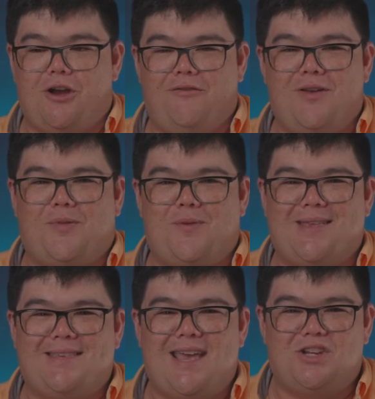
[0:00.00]
of
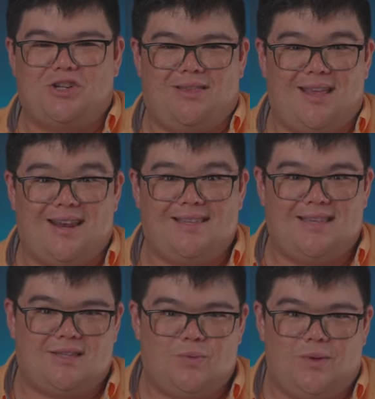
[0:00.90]
implementation that
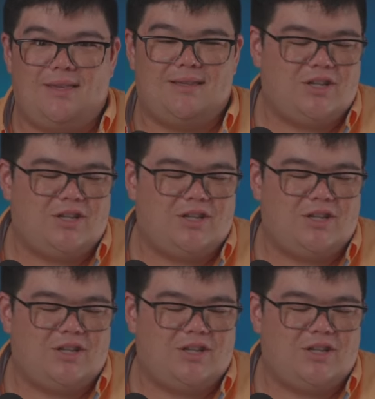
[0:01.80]
exists with these